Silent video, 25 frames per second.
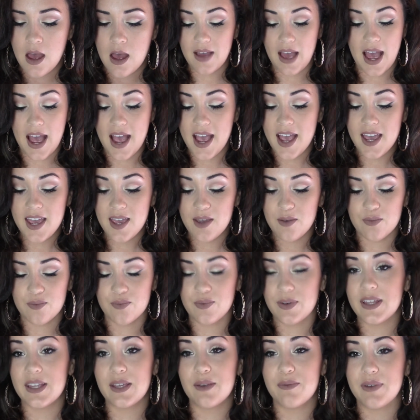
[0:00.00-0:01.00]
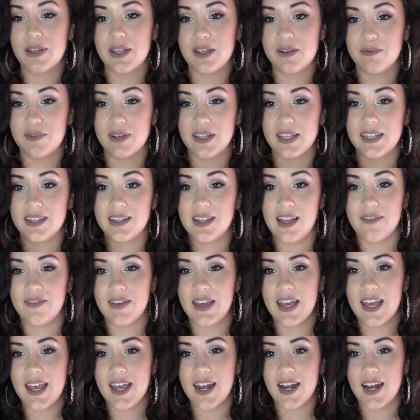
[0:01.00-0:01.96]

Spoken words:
I really, really, really love it,